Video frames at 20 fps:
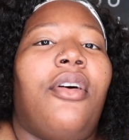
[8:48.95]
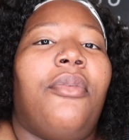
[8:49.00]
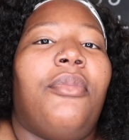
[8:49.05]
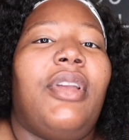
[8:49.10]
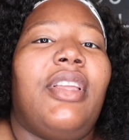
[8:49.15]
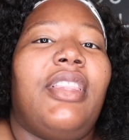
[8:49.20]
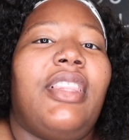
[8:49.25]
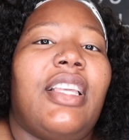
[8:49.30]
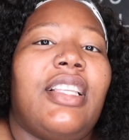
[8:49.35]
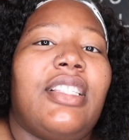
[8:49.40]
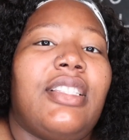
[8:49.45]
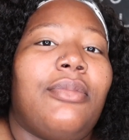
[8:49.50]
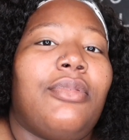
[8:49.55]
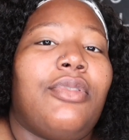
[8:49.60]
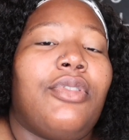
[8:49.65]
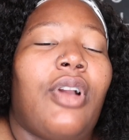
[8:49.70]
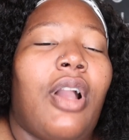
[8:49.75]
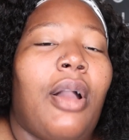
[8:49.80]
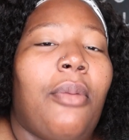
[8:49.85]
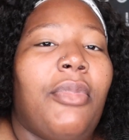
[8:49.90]
hit that
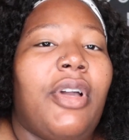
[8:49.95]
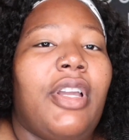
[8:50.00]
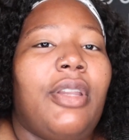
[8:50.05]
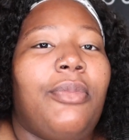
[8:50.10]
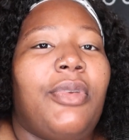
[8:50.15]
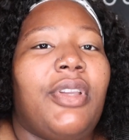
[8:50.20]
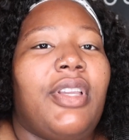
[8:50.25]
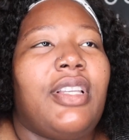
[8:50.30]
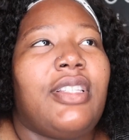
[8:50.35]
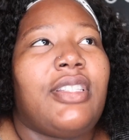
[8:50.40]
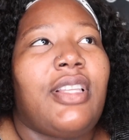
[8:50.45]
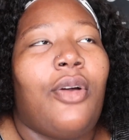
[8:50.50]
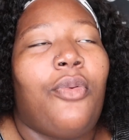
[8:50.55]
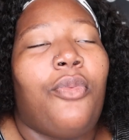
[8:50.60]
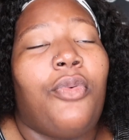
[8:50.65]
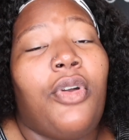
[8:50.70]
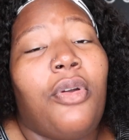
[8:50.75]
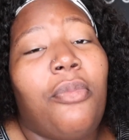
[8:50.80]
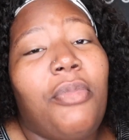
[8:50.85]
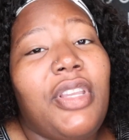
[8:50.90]
subscribe button, because I
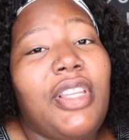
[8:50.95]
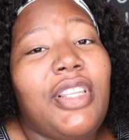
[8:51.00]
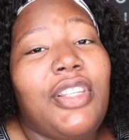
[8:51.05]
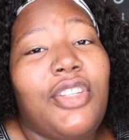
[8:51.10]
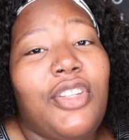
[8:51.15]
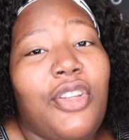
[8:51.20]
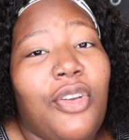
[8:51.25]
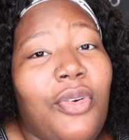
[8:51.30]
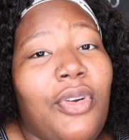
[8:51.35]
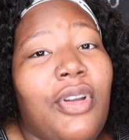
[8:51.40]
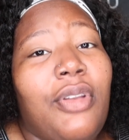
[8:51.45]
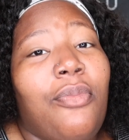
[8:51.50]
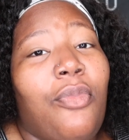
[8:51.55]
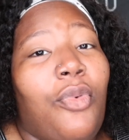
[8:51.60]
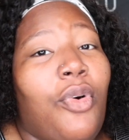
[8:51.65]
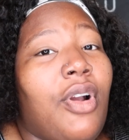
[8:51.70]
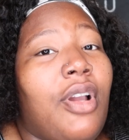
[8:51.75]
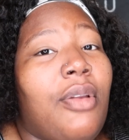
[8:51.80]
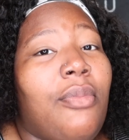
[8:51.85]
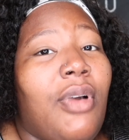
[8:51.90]
will be doing
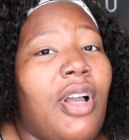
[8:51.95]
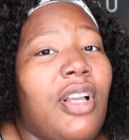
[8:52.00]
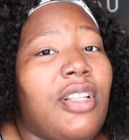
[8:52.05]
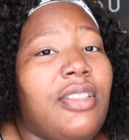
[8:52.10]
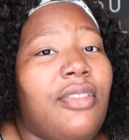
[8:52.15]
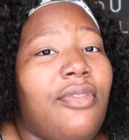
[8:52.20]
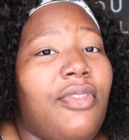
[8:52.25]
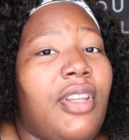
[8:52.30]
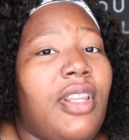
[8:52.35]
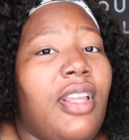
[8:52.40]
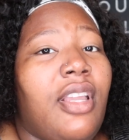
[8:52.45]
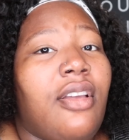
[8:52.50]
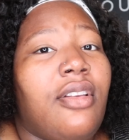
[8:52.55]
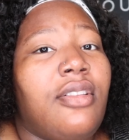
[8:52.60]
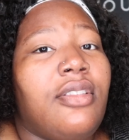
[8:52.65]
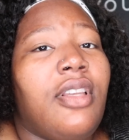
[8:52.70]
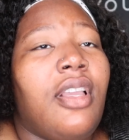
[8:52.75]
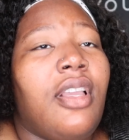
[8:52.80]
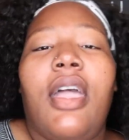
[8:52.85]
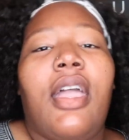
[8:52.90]
more unboxing videos.